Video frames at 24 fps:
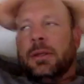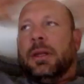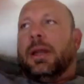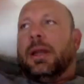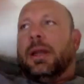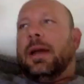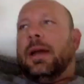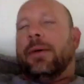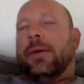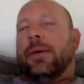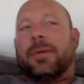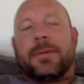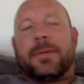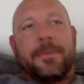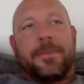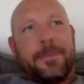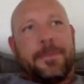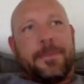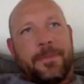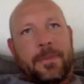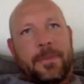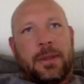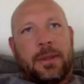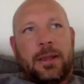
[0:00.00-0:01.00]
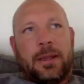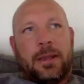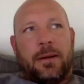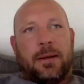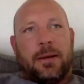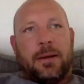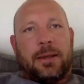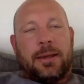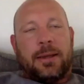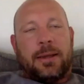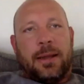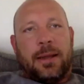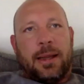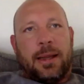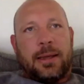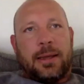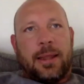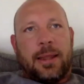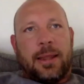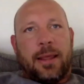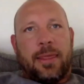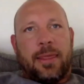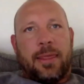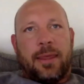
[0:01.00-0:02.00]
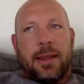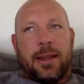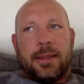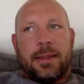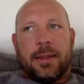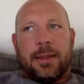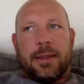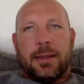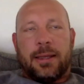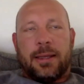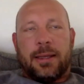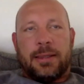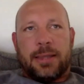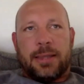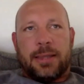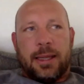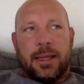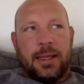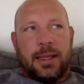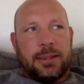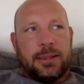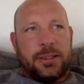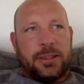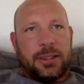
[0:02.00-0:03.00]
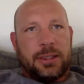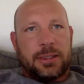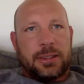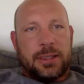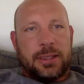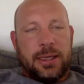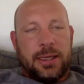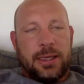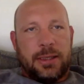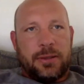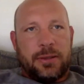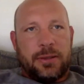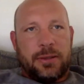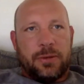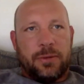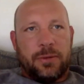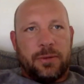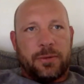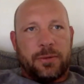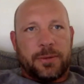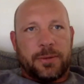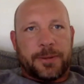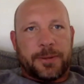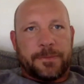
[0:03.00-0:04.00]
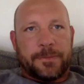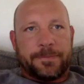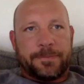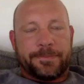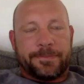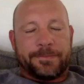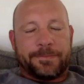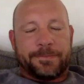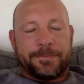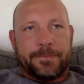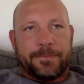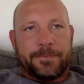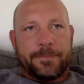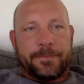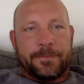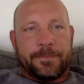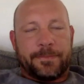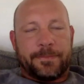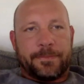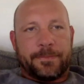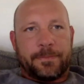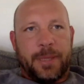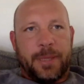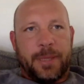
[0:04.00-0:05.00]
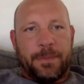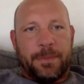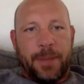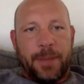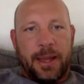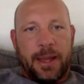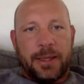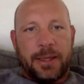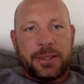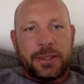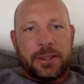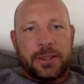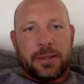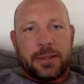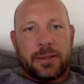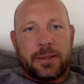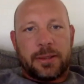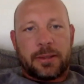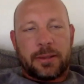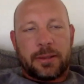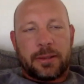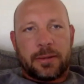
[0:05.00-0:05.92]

I would, I think that these kids just need to be patient.